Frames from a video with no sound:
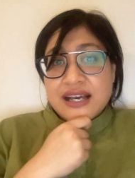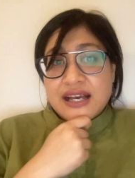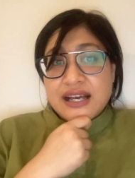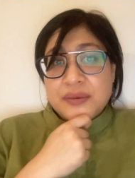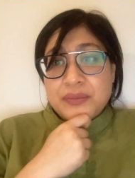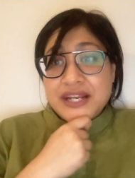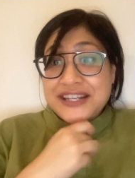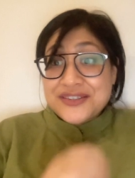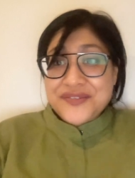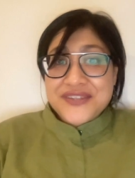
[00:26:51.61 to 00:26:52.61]
Uh, but
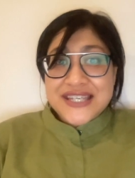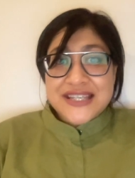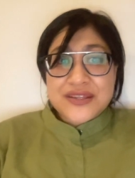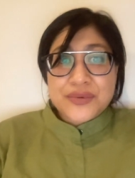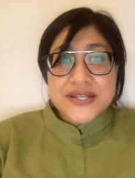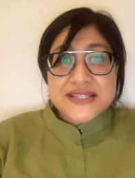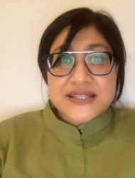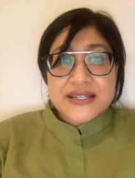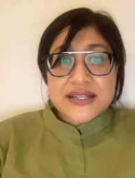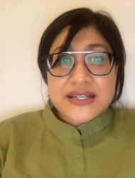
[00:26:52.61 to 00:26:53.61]
I don't think in the West uh,